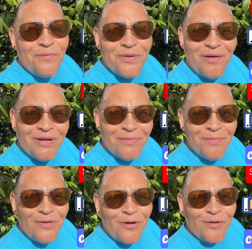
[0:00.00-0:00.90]

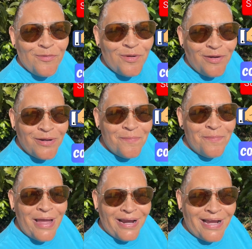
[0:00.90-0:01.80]
Welcome
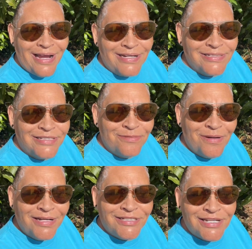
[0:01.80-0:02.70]
back, guys, to
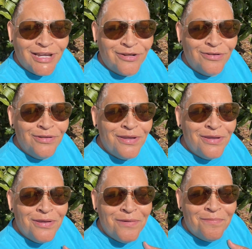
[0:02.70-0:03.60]
my channel.
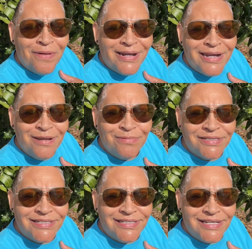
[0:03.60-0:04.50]
My name
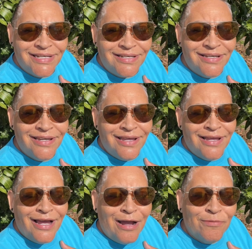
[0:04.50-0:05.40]
is T.
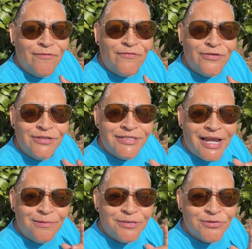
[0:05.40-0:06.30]
I'm a
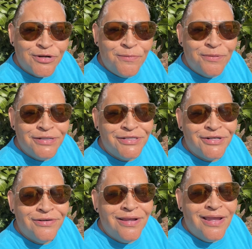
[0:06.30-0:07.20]
full-time screen
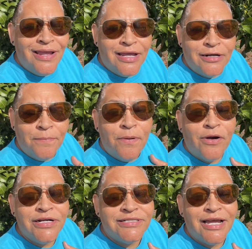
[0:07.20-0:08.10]
printer and a
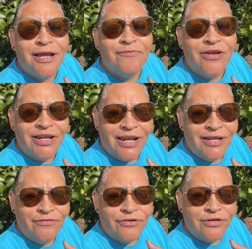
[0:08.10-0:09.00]
part-time van
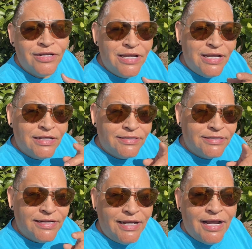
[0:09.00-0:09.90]
lifer. And
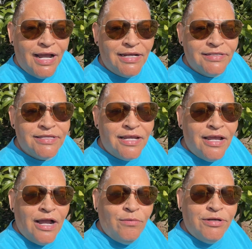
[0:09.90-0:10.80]
today, guys,
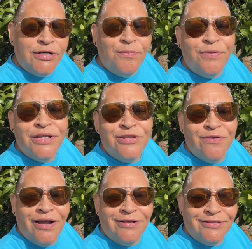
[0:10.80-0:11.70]
I wanted to bring you
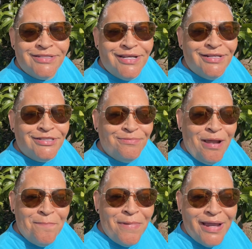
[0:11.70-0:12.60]
out to my
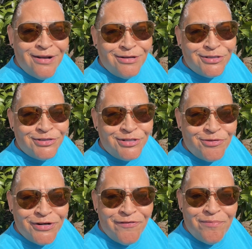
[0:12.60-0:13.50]
mango tree,
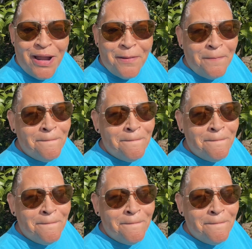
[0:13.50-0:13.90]
one of my